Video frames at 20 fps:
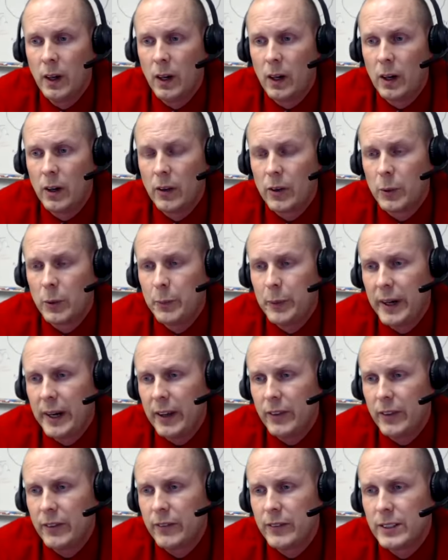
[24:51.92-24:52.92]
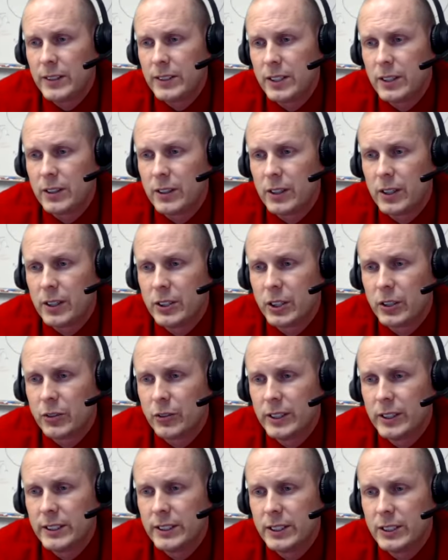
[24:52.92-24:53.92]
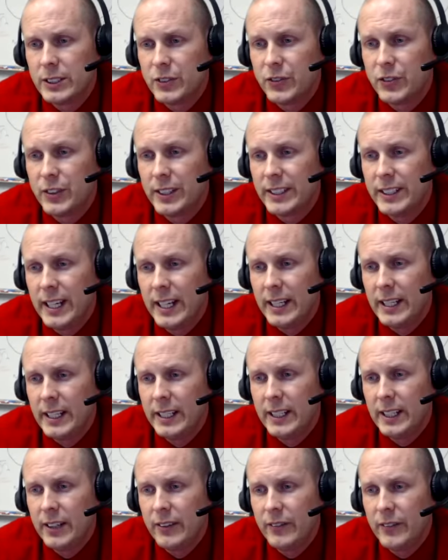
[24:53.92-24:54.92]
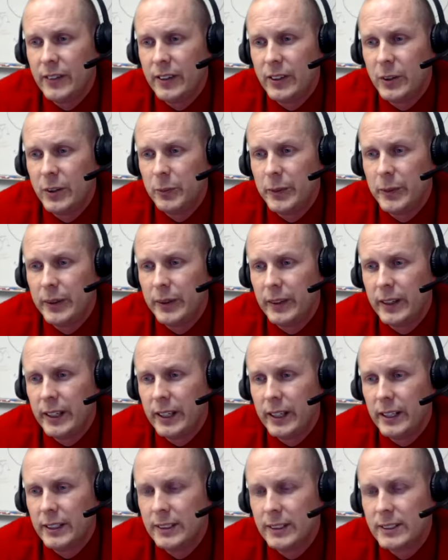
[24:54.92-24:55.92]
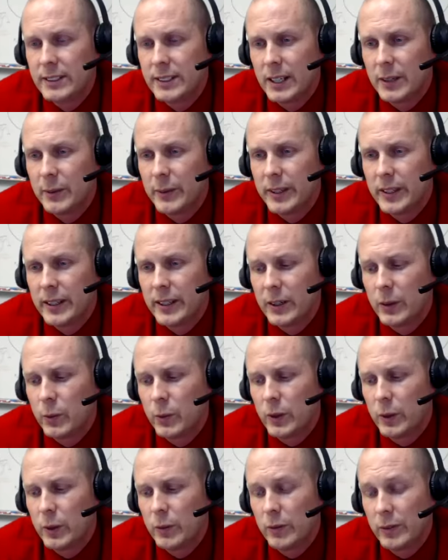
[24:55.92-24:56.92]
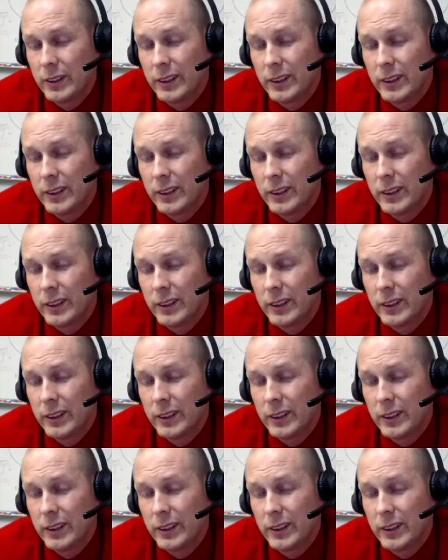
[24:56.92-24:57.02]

Are there pathophysiologic reasons for day-to-day variability in stamina and well,